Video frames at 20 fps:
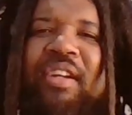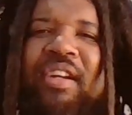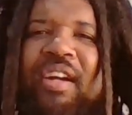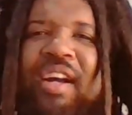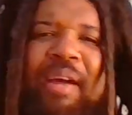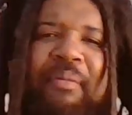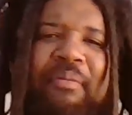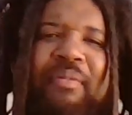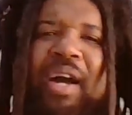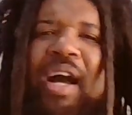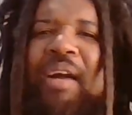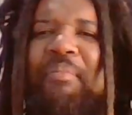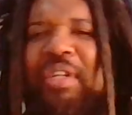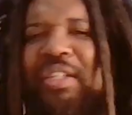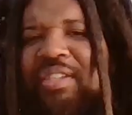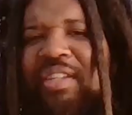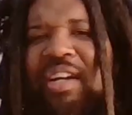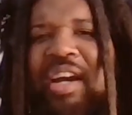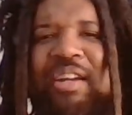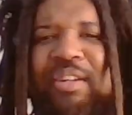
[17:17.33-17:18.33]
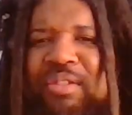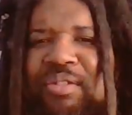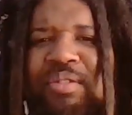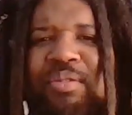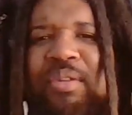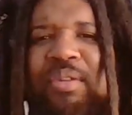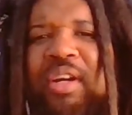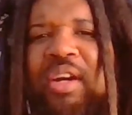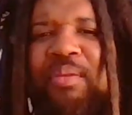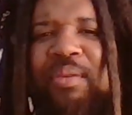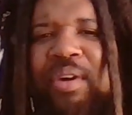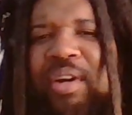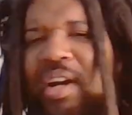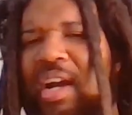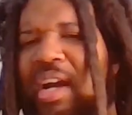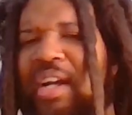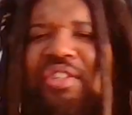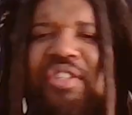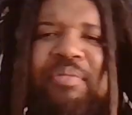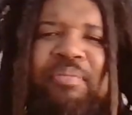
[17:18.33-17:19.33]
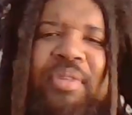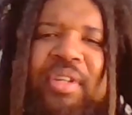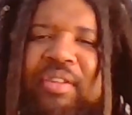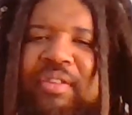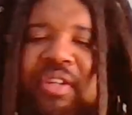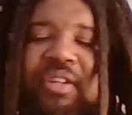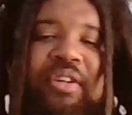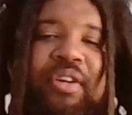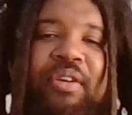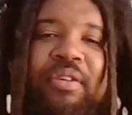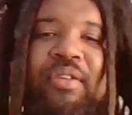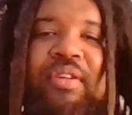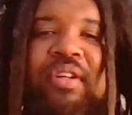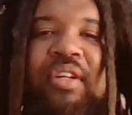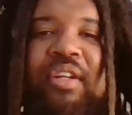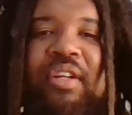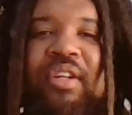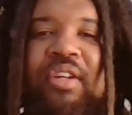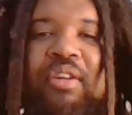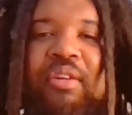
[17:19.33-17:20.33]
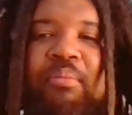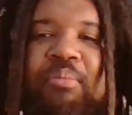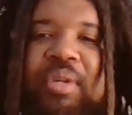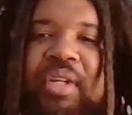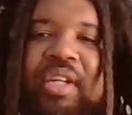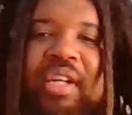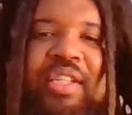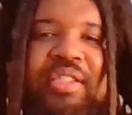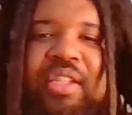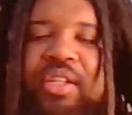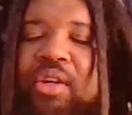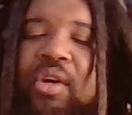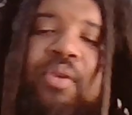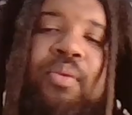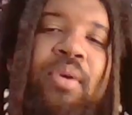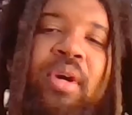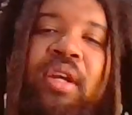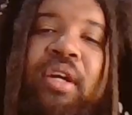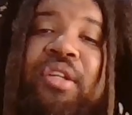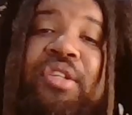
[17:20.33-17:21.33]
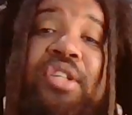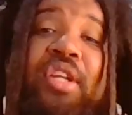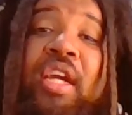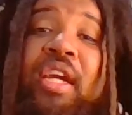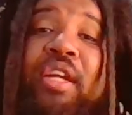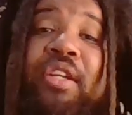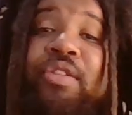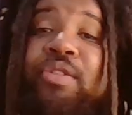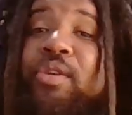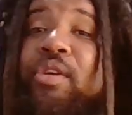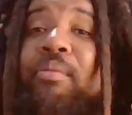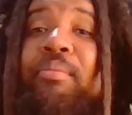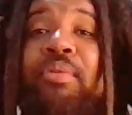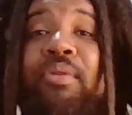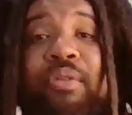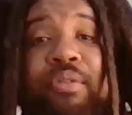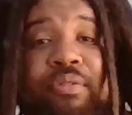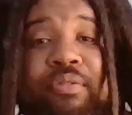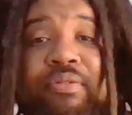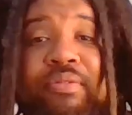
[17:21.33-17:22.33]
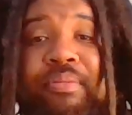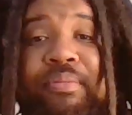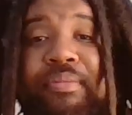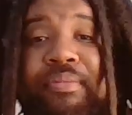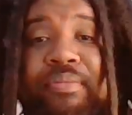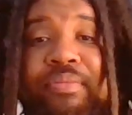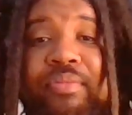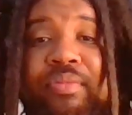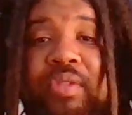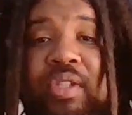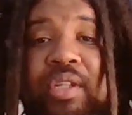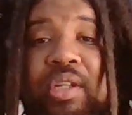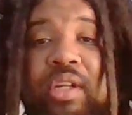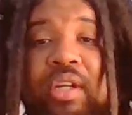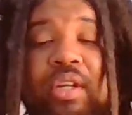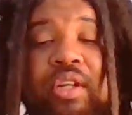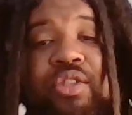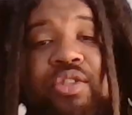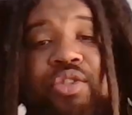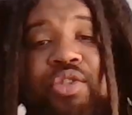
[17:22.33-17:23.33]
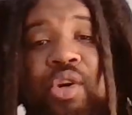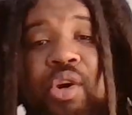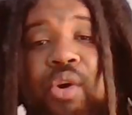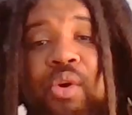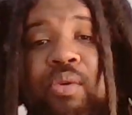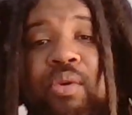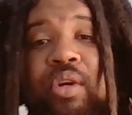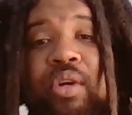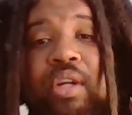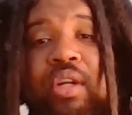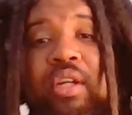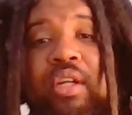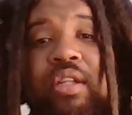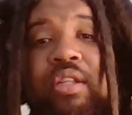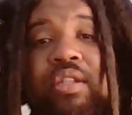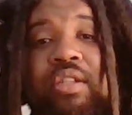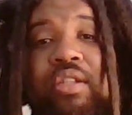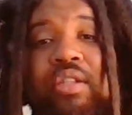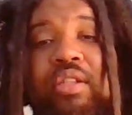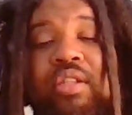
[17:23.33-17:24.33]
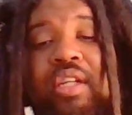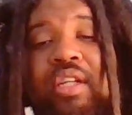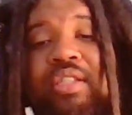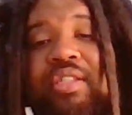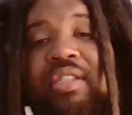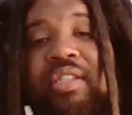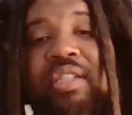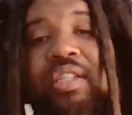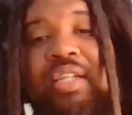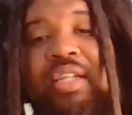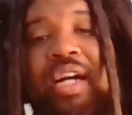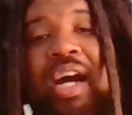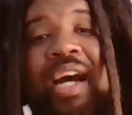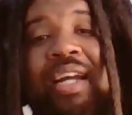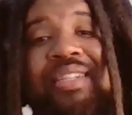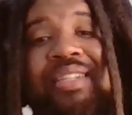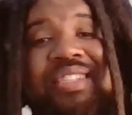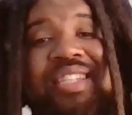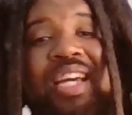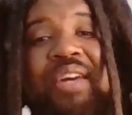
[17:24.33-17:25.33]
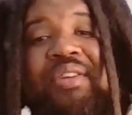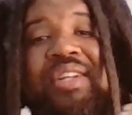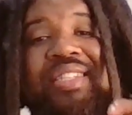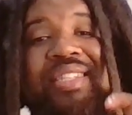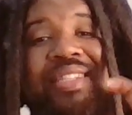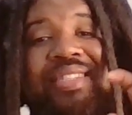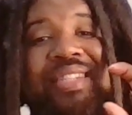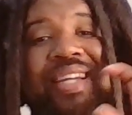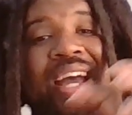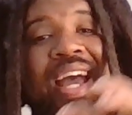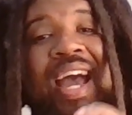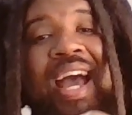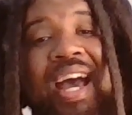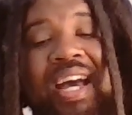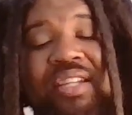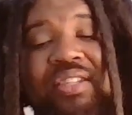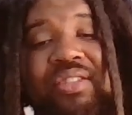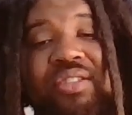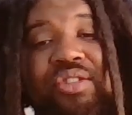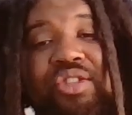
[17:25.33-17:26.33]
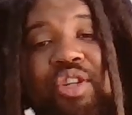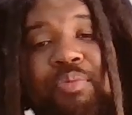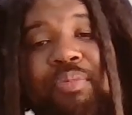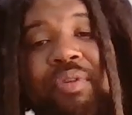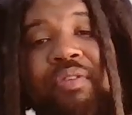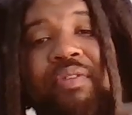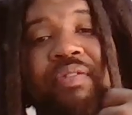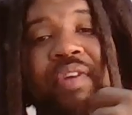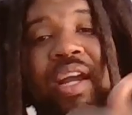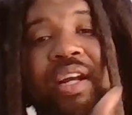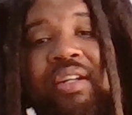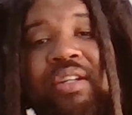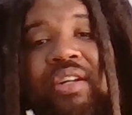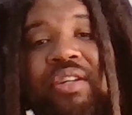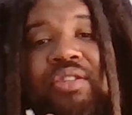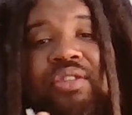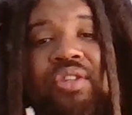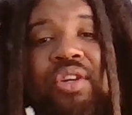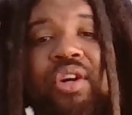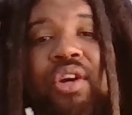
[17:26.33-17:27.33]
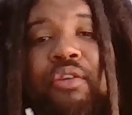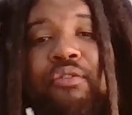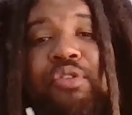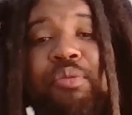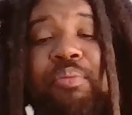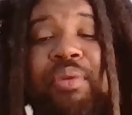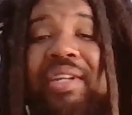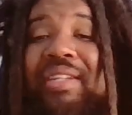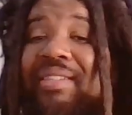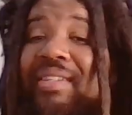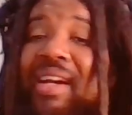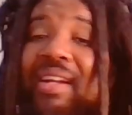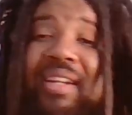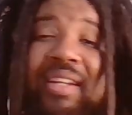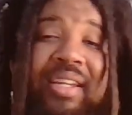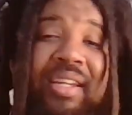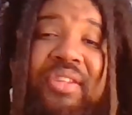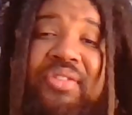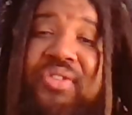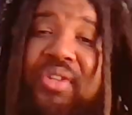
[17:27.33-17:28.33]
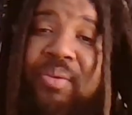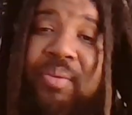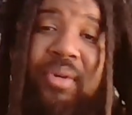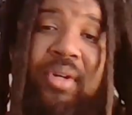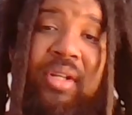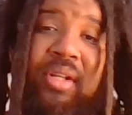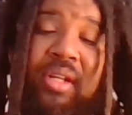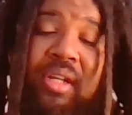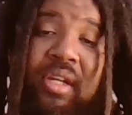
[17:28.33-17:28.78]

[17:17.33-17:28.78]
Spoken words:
I'm entitled to do what I want. I should be, because they don't want to change or improve." So this God has given us a task to perfect ourselves, but it's not an easy one.